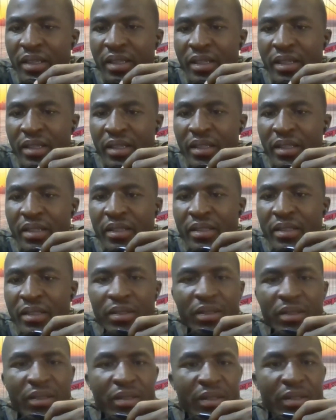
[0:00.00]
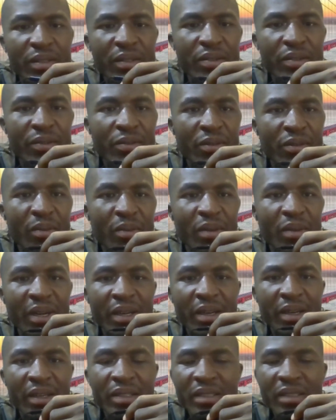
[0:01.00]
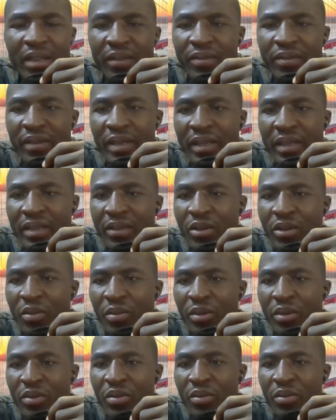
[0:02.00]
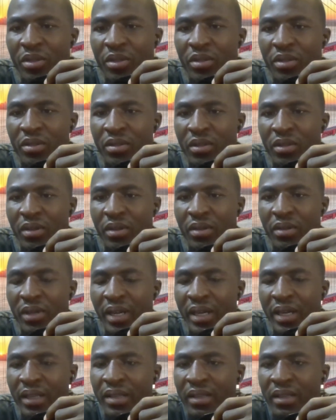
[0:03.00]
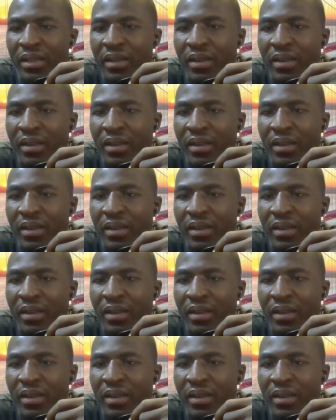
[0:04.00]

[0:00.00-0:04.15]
And from agri traffic, Hop In will be on your right.